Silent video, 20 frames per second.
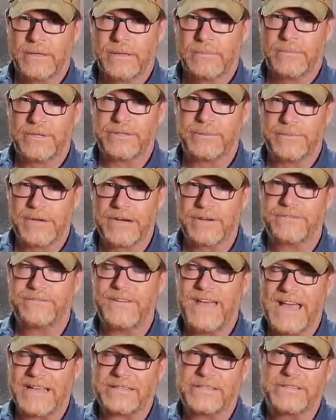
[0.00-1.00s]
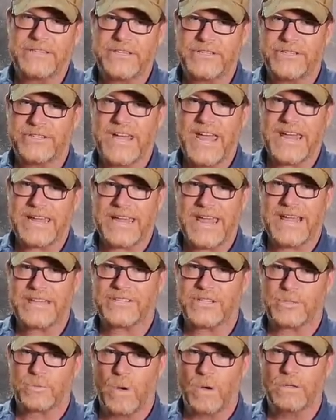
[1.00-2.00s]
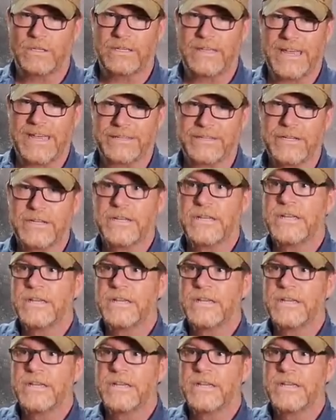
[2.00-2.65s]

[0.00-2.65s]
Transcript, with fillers: But the mere fact that these jackasses won't let